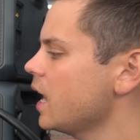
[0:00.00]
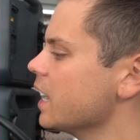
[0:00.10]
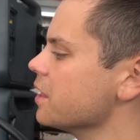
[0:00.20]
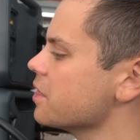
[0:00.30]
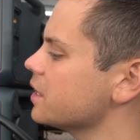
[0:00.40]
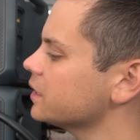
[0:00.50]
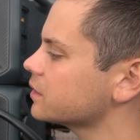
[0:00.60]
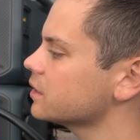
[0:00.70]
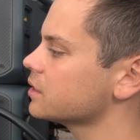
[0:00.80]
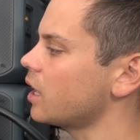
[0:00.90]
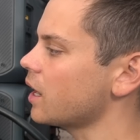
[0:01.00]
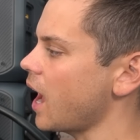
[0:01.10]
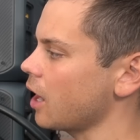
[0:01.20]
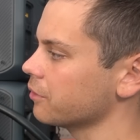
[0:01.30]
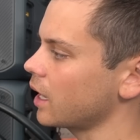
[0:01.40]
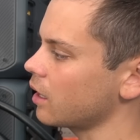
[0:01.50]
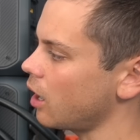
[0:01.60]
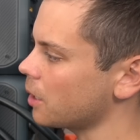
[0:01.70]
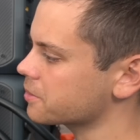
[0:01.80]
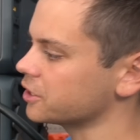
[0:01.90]
And this does not have that
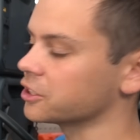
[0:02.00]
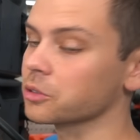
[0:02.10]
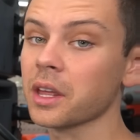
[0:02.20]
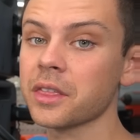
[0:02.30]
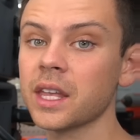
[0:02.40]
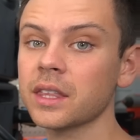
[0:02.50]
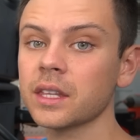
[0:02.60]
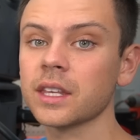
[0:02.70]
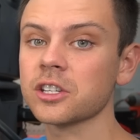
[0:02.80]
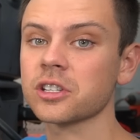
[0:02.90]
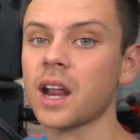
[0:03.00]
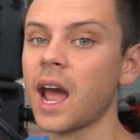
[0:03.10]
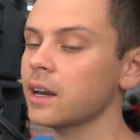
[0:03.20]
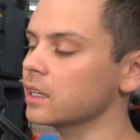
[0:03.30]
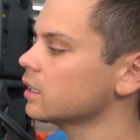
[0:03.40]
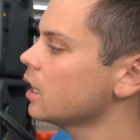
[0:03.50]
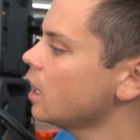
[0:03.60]
option. So I think that they should add it.